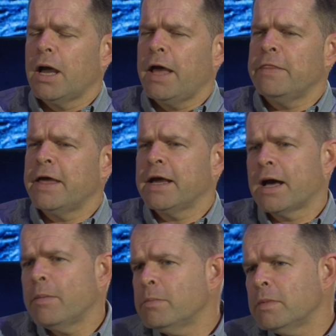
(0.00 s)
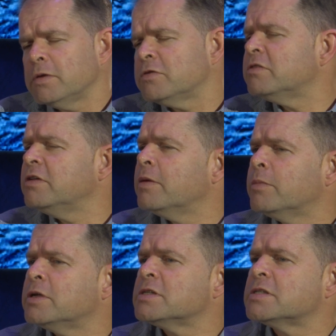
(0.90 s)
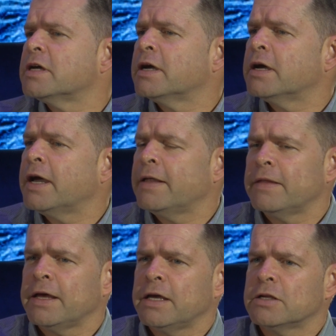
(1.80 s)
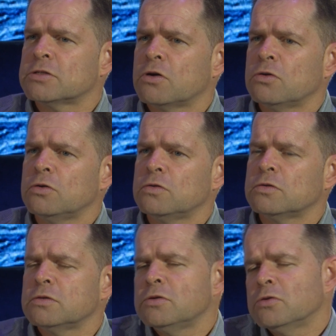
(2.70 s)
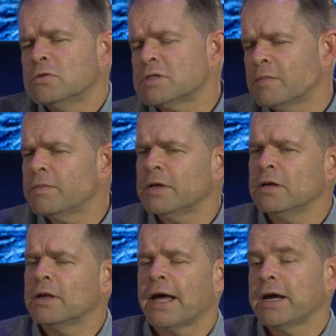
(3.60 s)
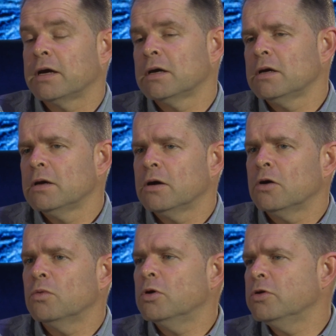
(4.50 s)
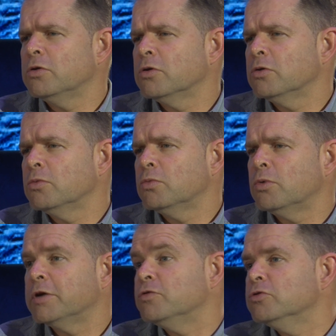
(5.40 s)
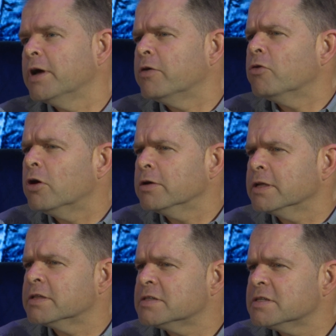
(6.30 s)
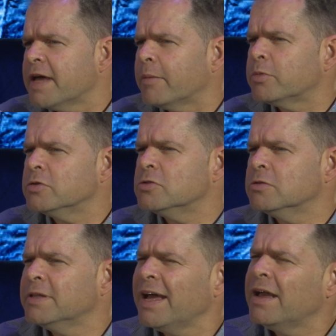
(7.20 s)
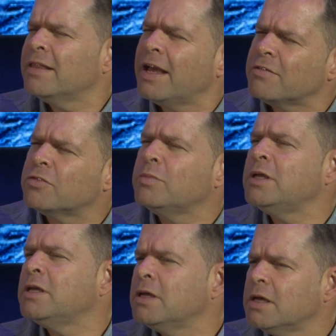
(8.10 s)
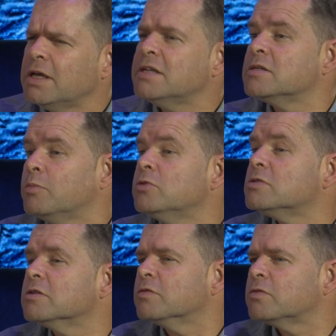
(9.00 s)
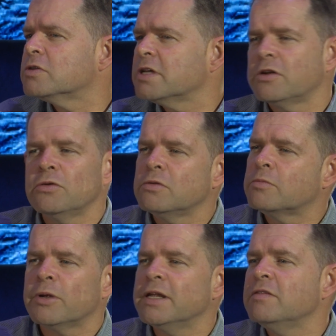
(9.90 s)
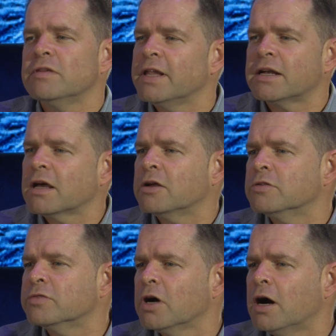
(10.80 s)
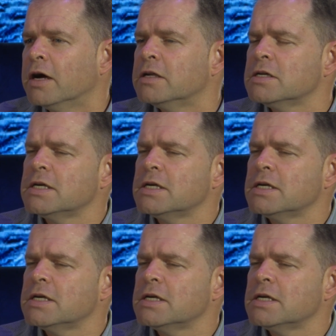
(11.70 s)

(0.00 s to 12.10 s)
they come to see a minister and they get told, something like, oh, well, what have you done wrong that this has happened to you? And that for me is abusive, because I don't believe in that kind of God.